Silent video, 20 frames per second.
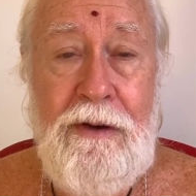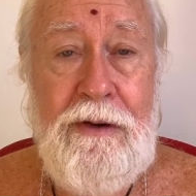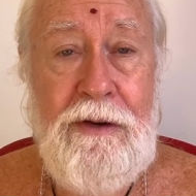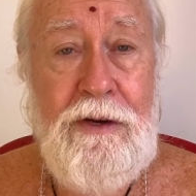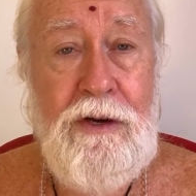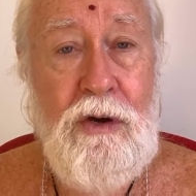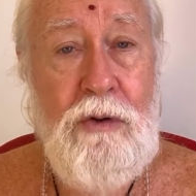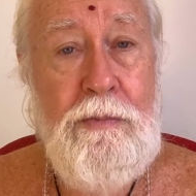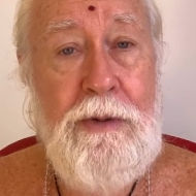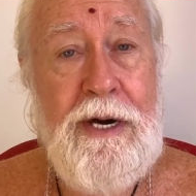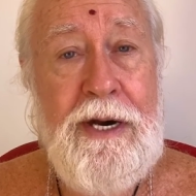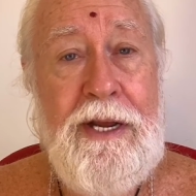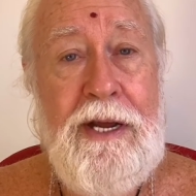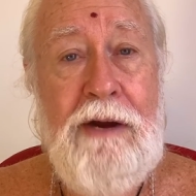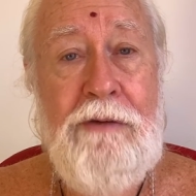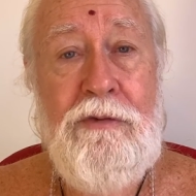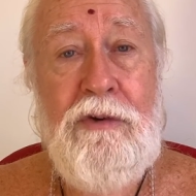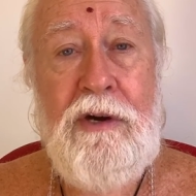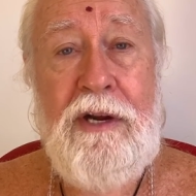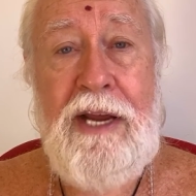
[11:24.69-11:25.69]
Nobody
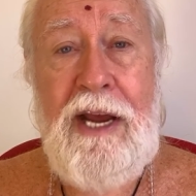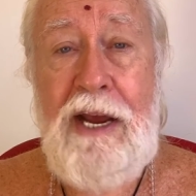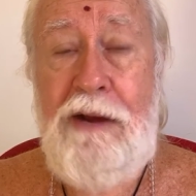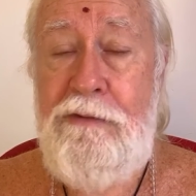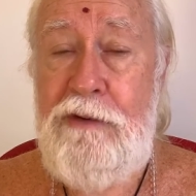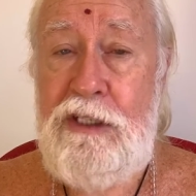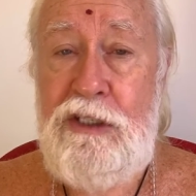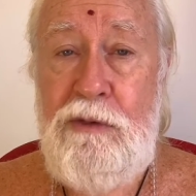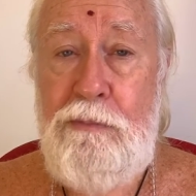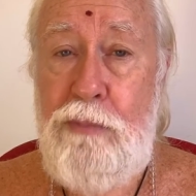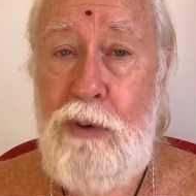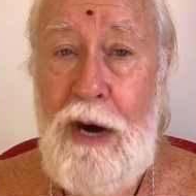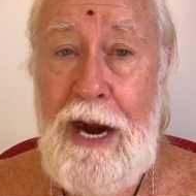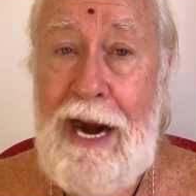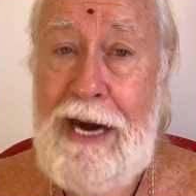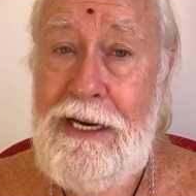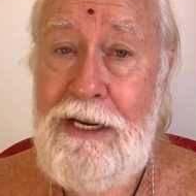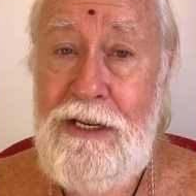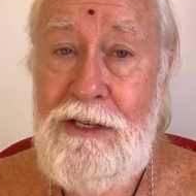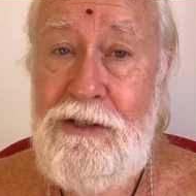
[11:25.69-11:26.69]
ever gave us a
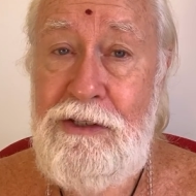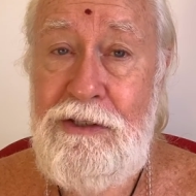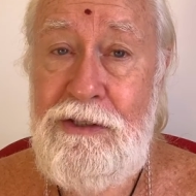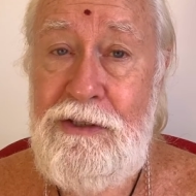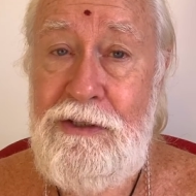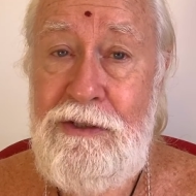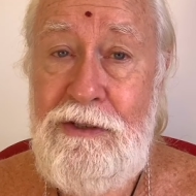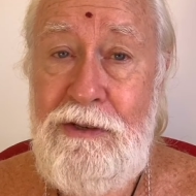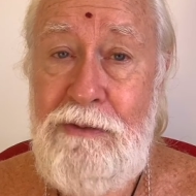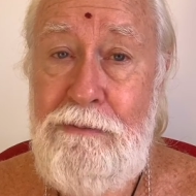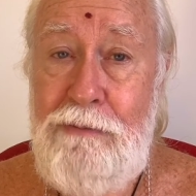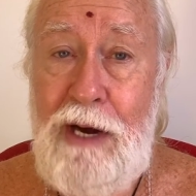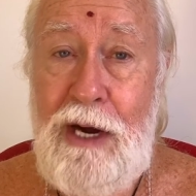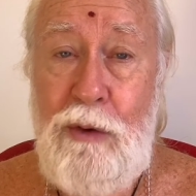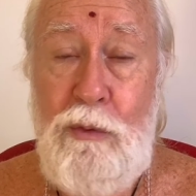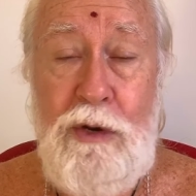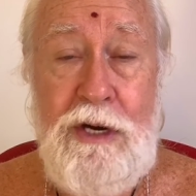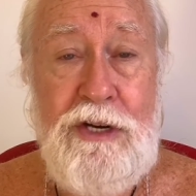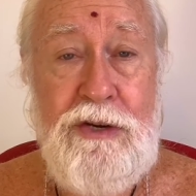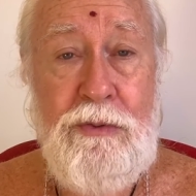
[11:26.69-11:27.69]
practice by
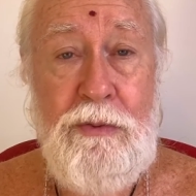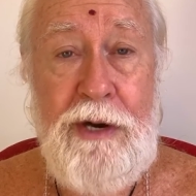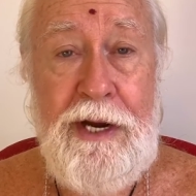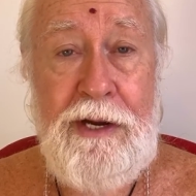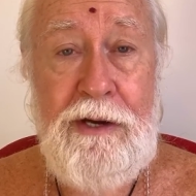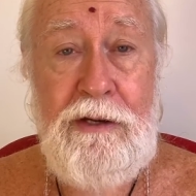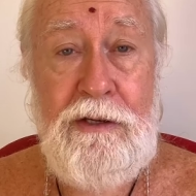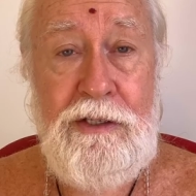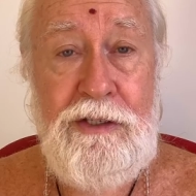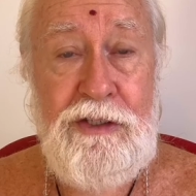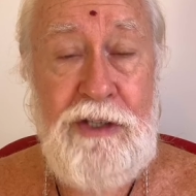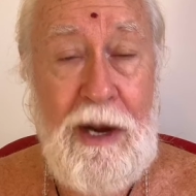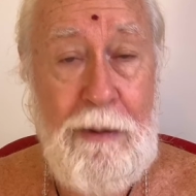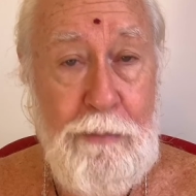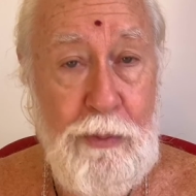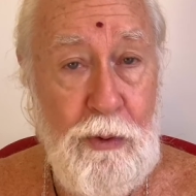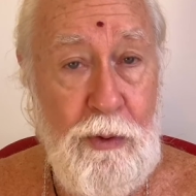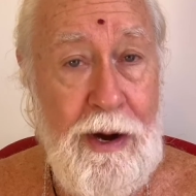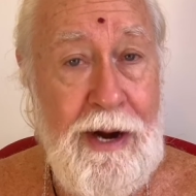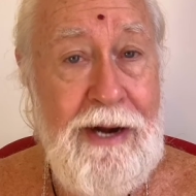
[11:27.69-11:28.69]
which we could
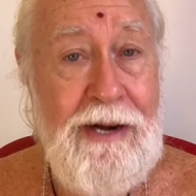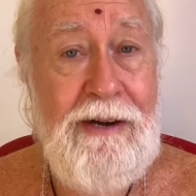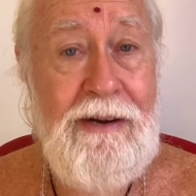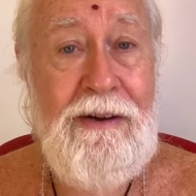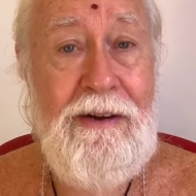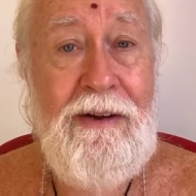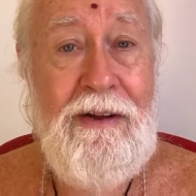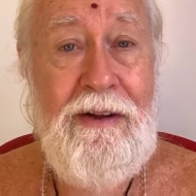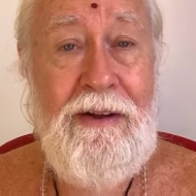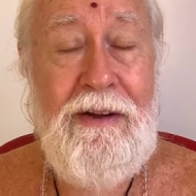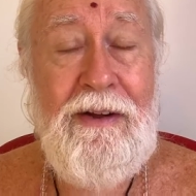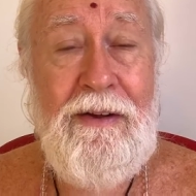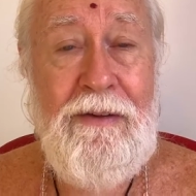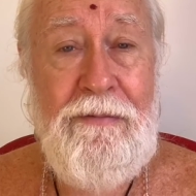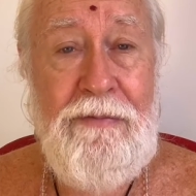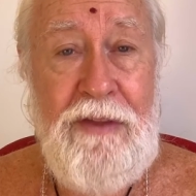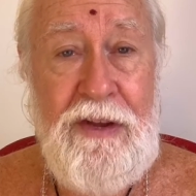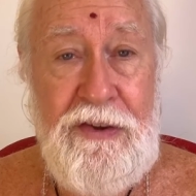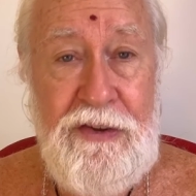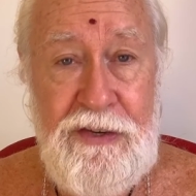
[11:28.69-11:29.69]
separate
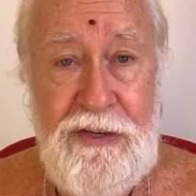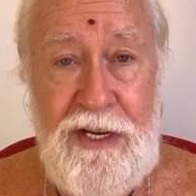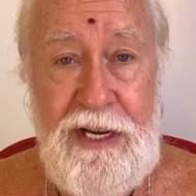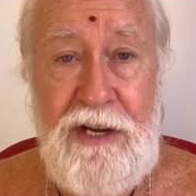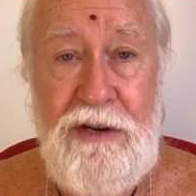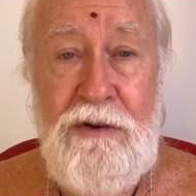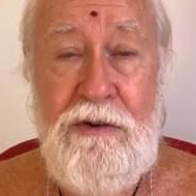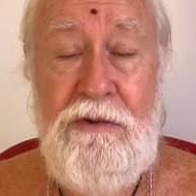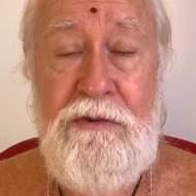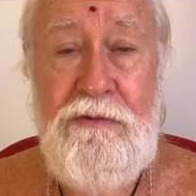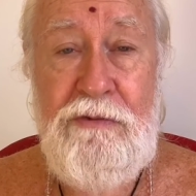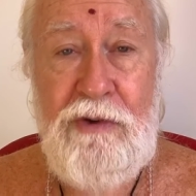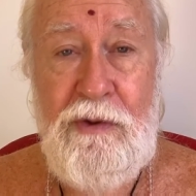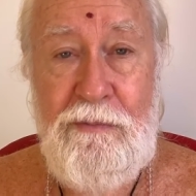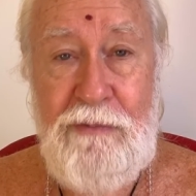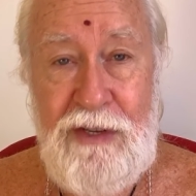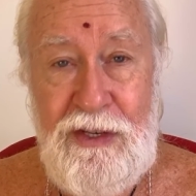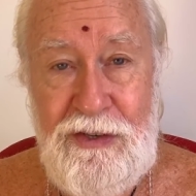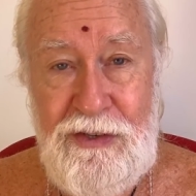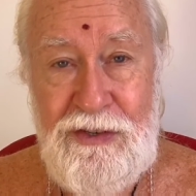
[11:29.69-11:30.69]
the seer
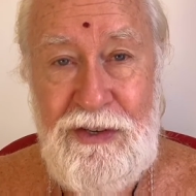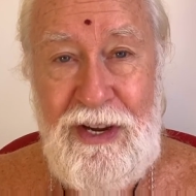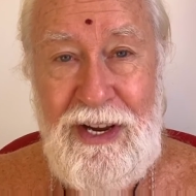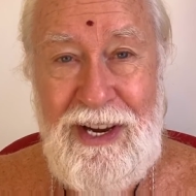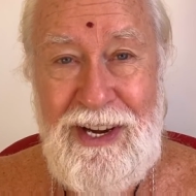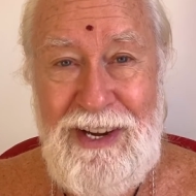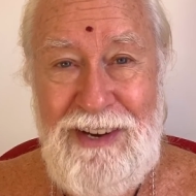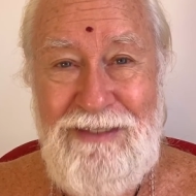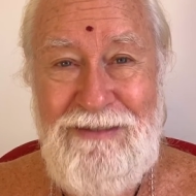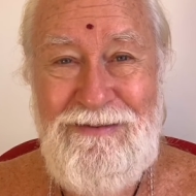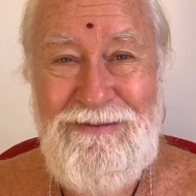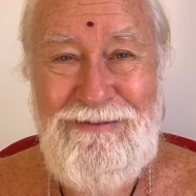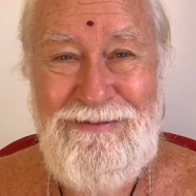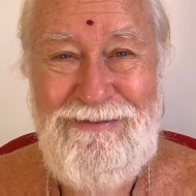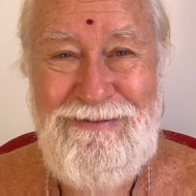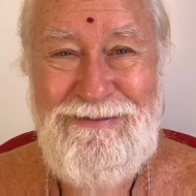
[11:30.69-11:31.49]
from the seen.